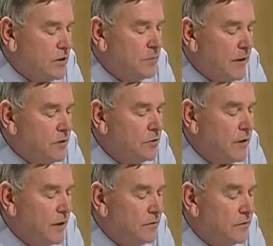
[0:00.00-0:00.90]
a special
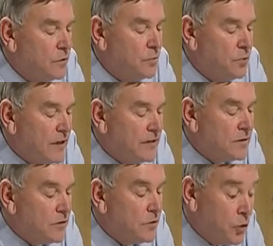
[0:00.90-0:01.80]
gift or
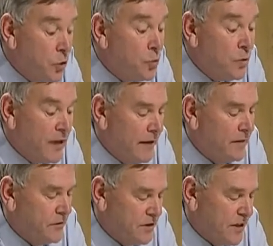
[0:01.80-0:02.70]
present you
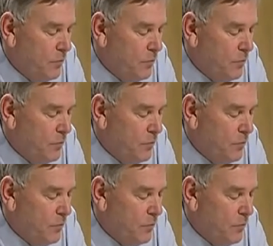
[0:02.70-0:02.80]
gave to